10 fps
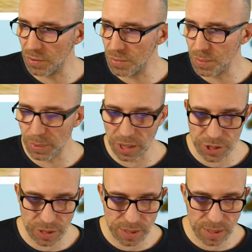
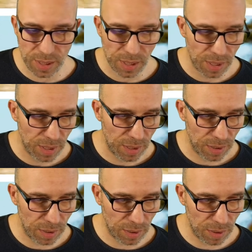splashes
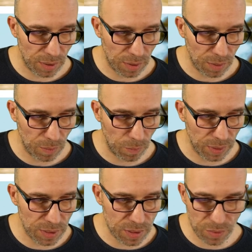when
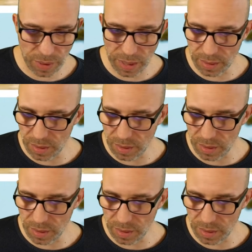it's rainy.